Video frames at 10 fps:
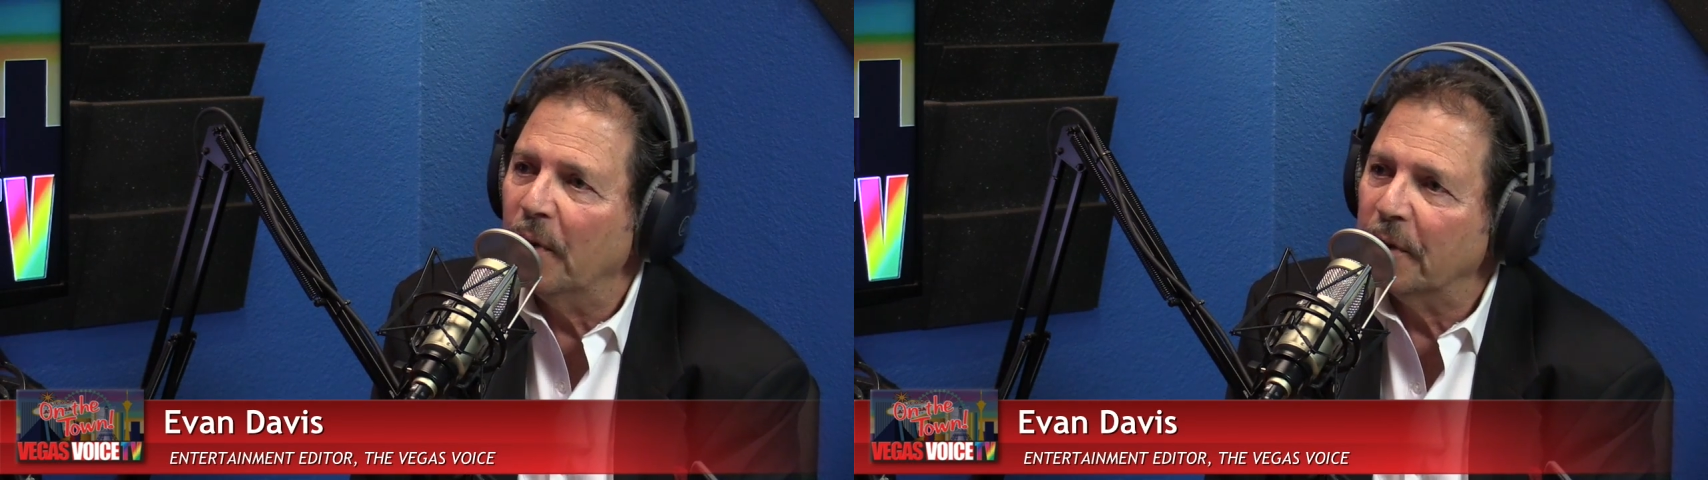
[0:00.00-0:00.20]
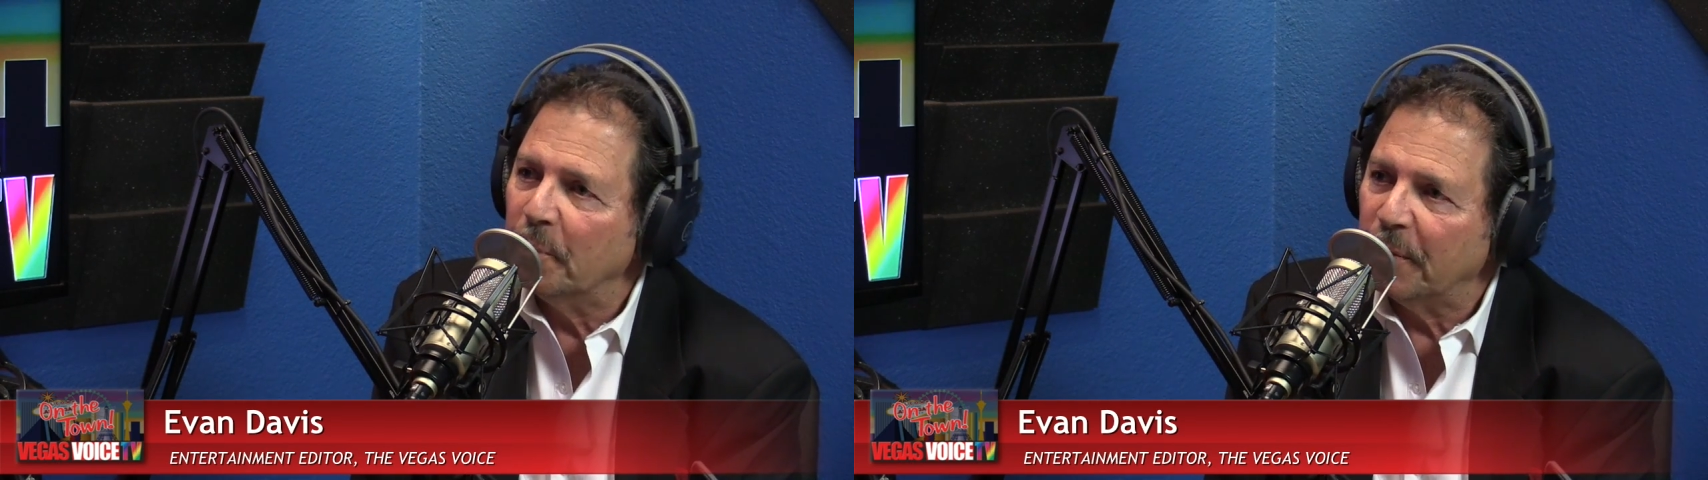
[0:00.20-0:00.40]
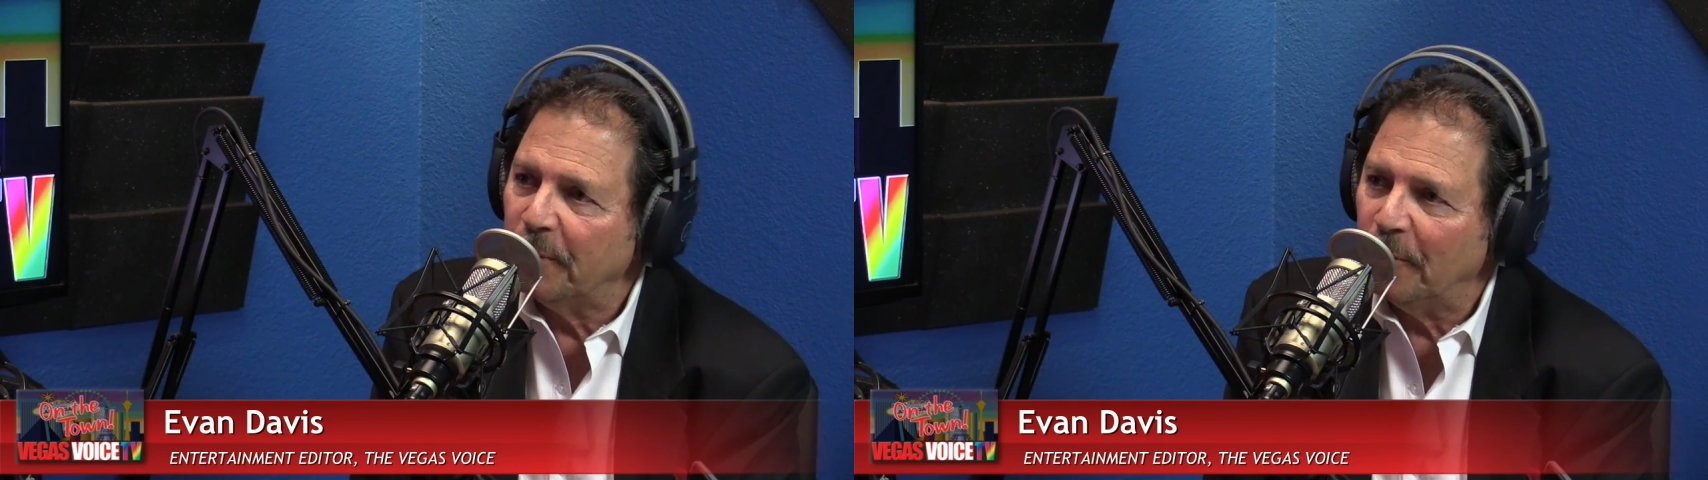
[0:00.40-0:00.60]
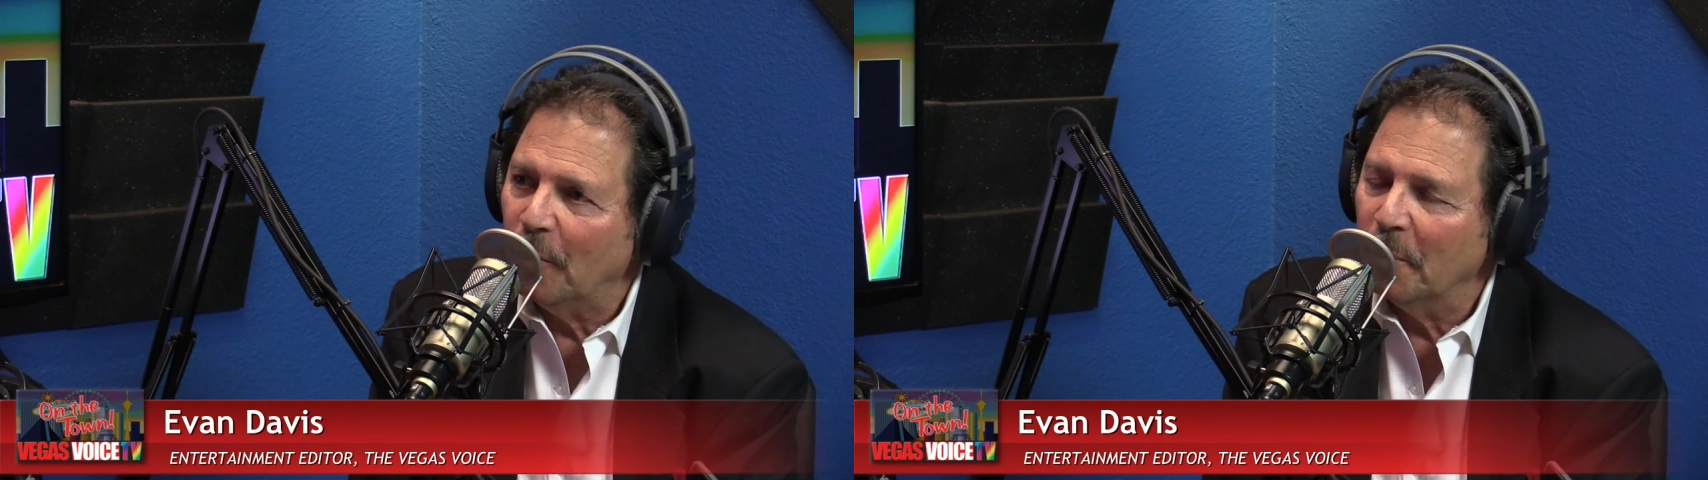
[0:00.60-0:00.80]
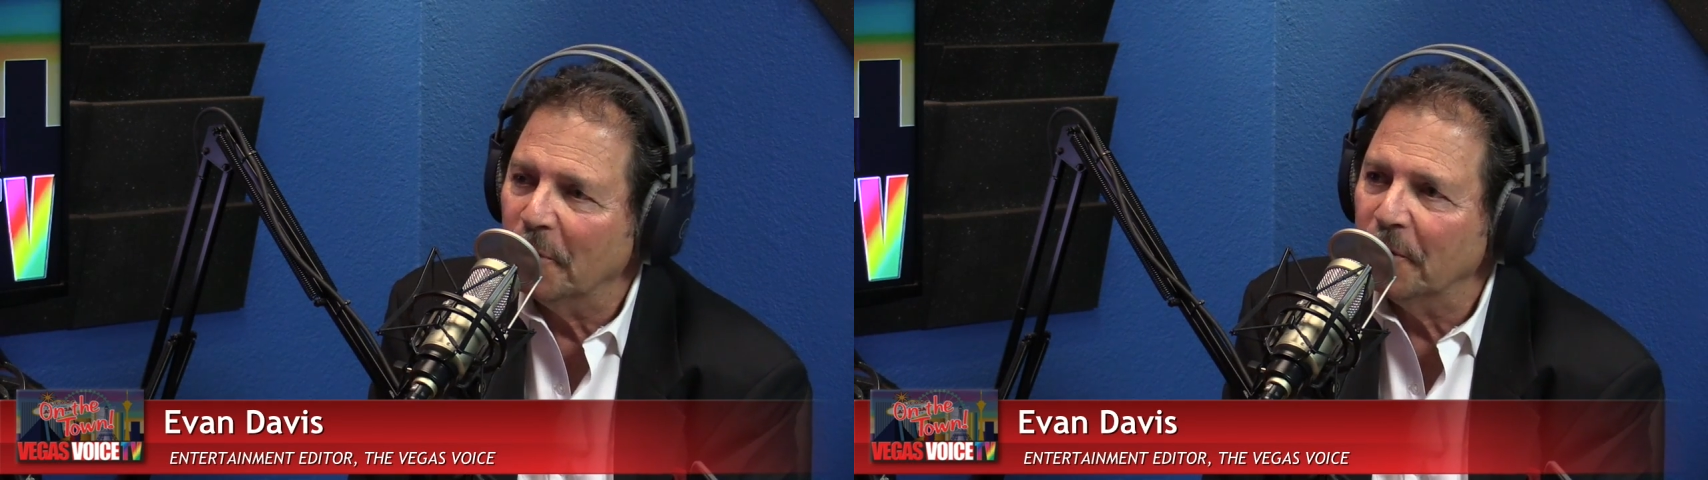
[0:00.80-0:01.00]
with the
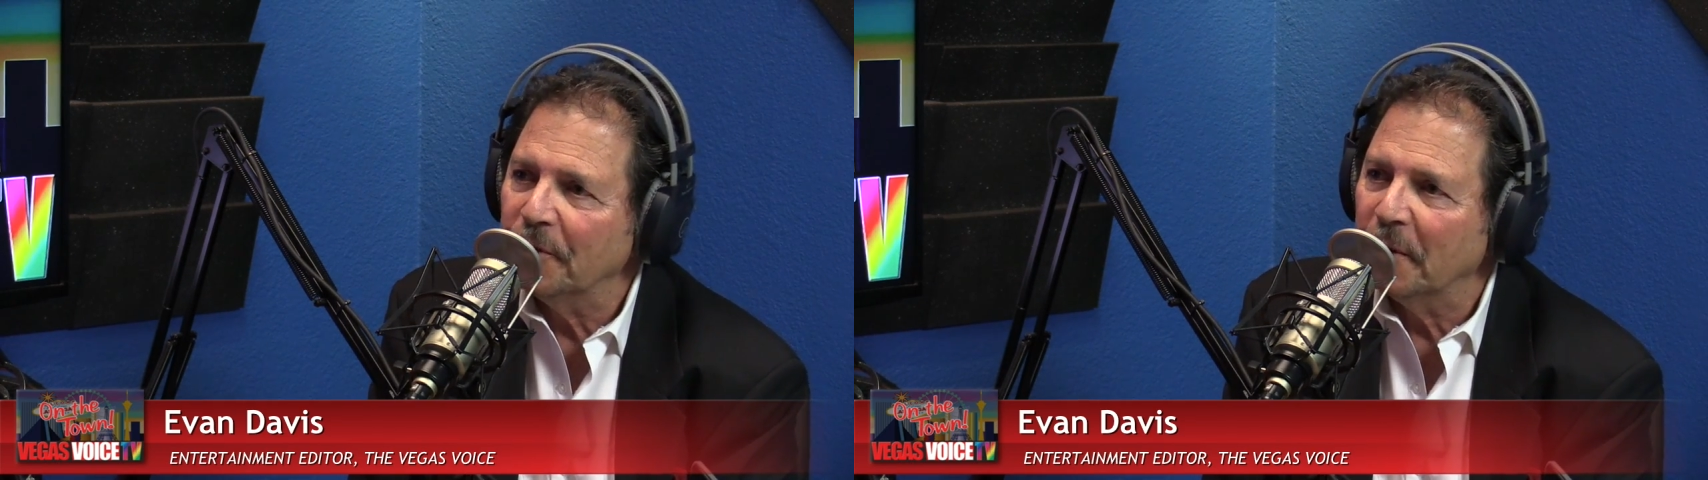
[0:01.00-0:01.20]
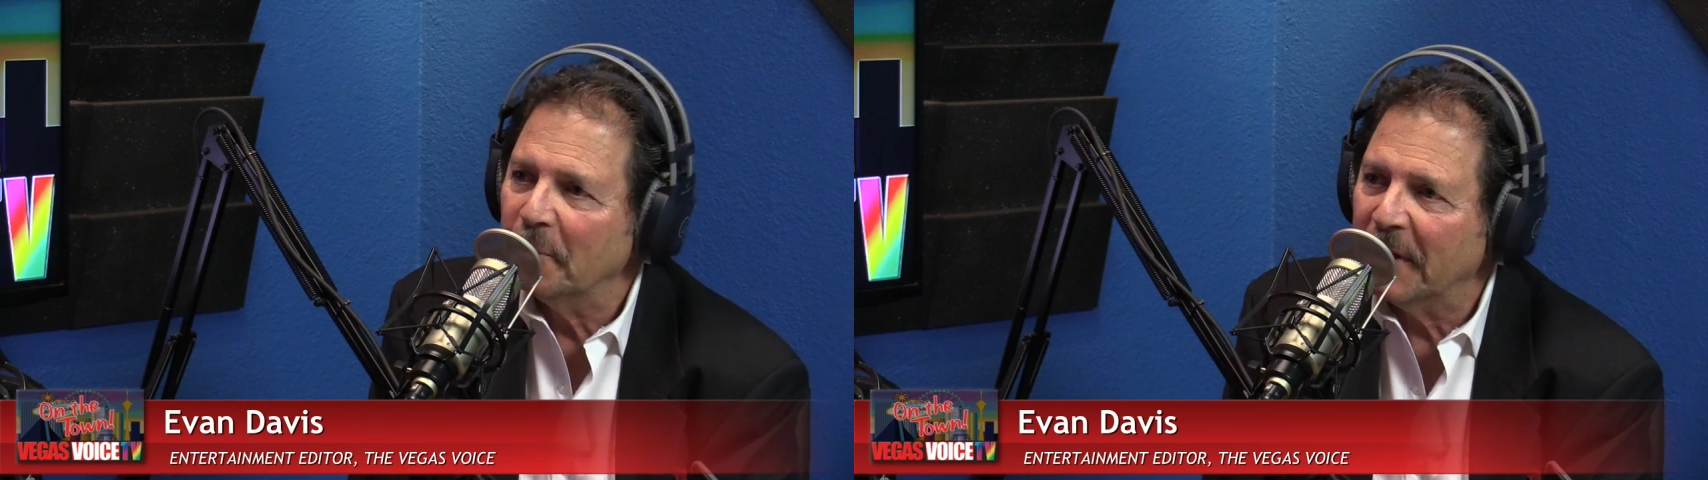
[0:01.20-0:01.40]
performers and